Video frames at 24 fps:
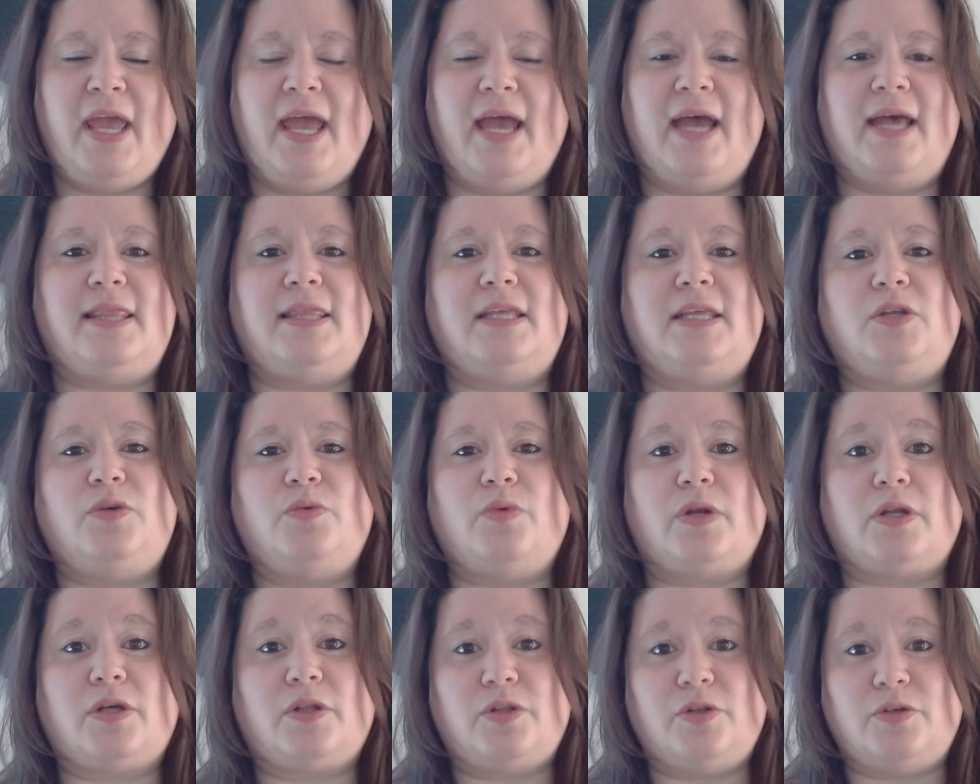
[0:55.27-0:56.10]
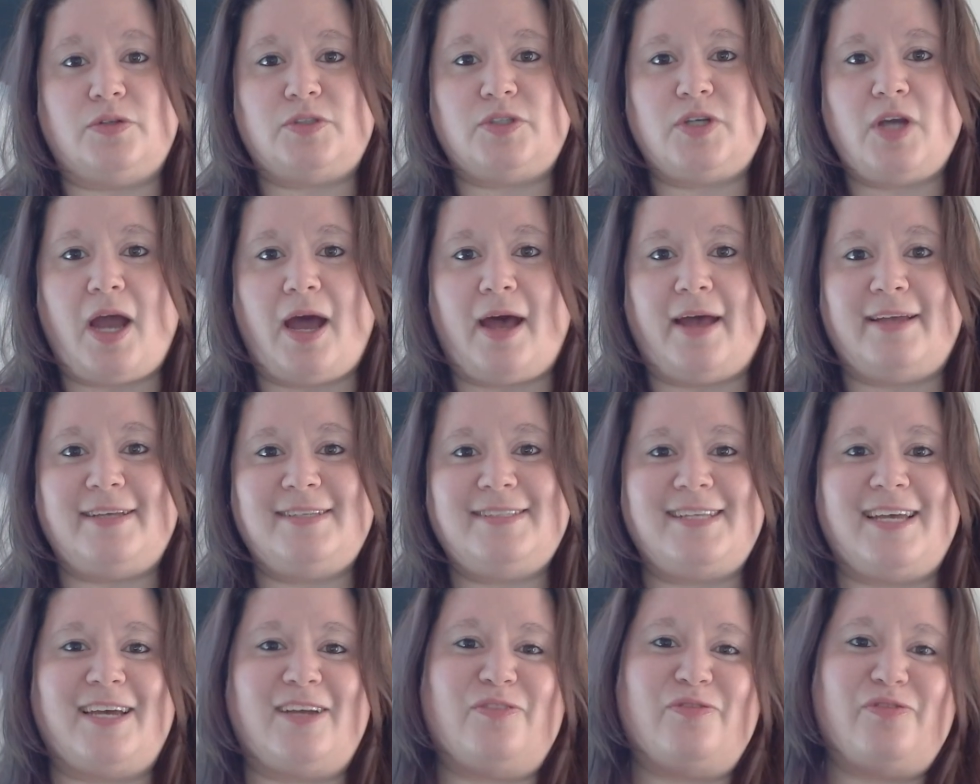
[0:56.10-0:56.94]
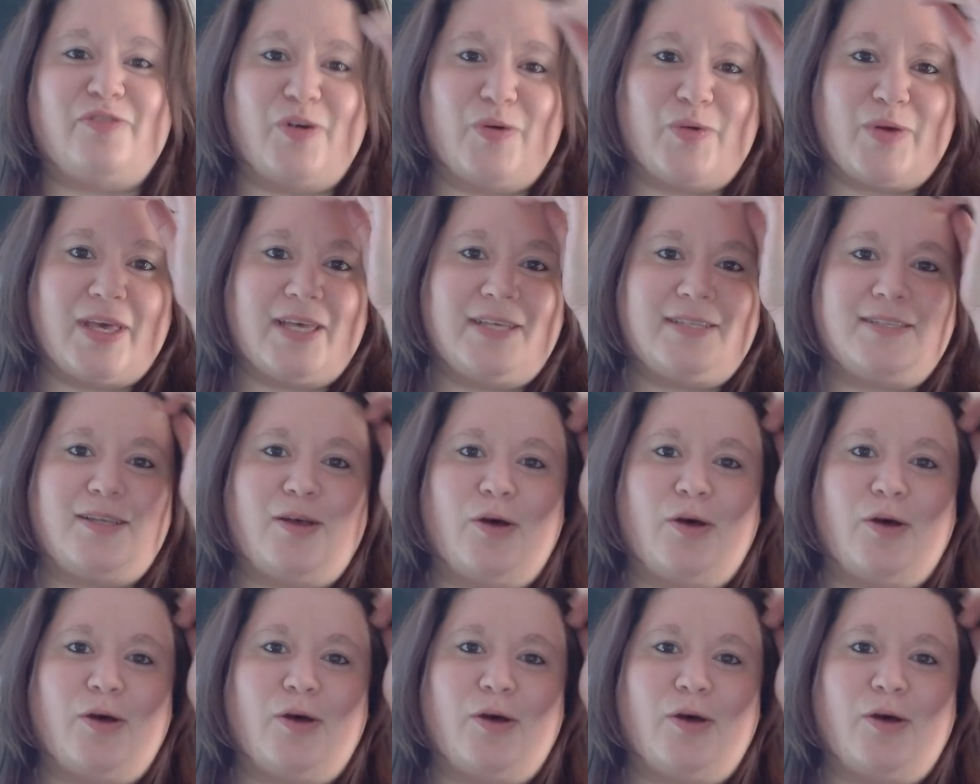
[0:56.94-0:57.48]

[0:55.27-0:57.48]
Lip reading: and then you want to close your eyes and focus